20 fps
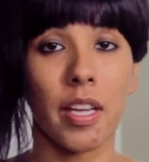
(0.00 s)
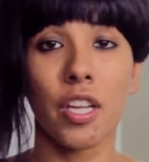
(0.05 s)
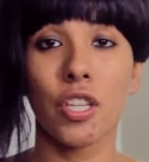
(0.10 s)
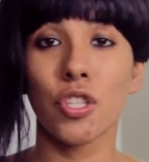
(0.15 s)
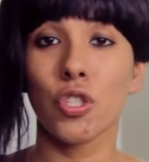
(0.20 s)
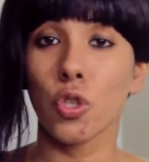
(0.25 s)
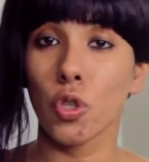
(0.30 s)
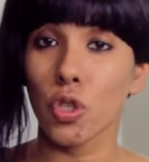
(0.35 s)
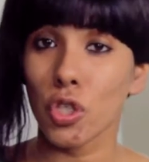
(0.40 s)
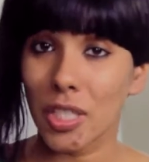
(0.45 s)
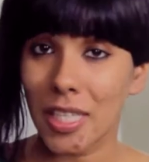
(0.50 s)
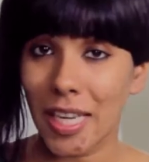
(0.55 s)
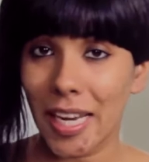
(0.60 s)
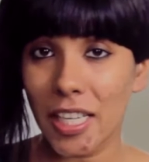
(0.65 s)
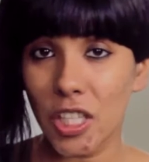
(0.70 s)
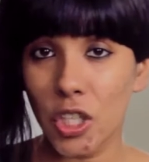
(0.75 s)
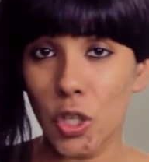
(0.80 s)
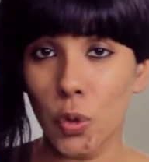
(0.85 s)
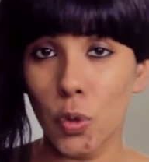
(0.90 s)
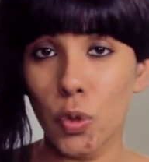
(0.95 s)
So stay
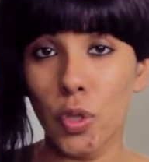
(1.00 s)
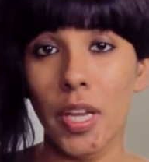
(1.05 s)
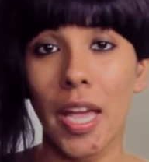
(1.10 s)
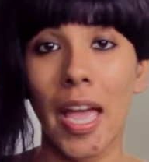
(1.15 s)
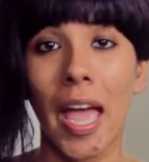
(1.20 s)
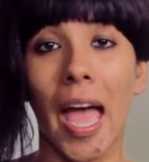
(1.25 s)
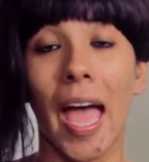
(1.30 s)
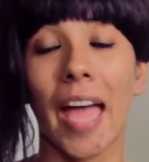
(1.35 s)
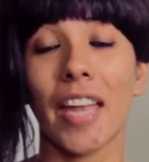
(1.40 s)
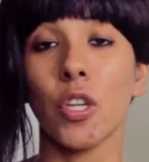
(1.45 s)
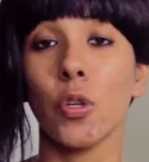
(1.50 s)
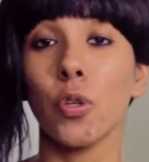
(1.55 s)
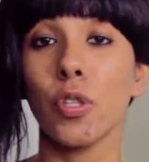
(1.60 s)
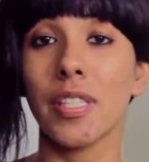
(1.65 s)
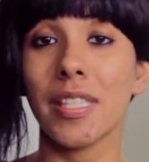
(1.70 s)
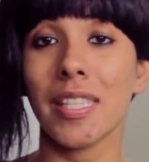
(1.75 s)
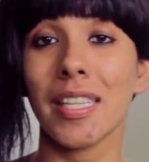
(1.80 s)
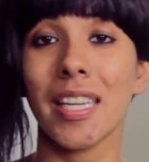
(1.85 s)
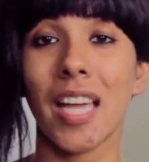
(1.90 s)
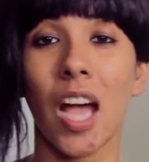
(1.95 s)
tuned and you'll
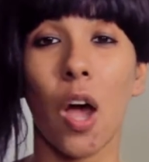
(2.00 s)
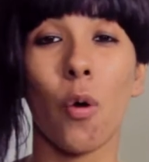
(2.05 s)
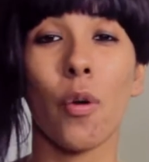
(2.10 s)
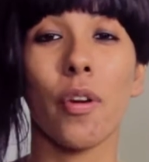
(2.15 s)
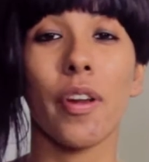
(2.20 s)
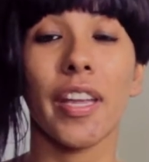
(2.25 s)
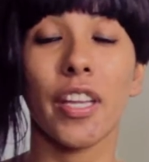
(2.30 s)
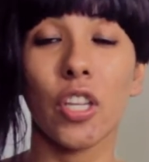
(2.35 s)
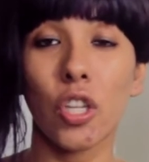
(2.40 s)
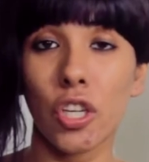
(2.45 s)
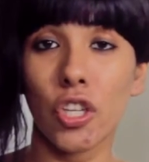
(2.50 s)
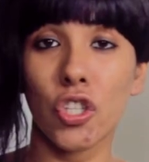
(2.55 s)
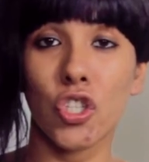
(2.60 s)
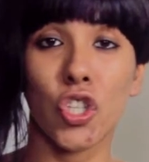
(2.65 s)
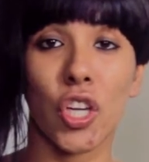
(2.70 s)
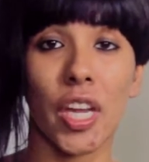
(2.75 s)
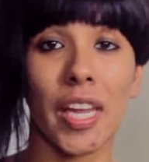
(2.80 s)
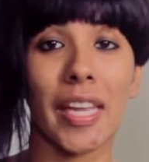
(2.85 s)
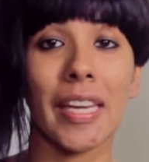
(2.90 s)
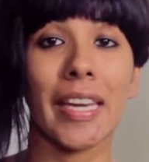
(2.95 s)
see how a regular
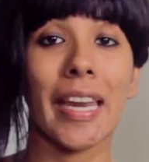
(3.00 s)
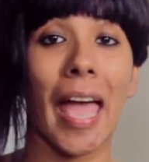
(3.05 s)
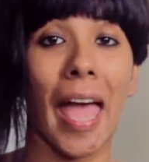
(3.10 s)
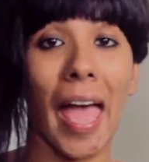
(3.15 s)
chain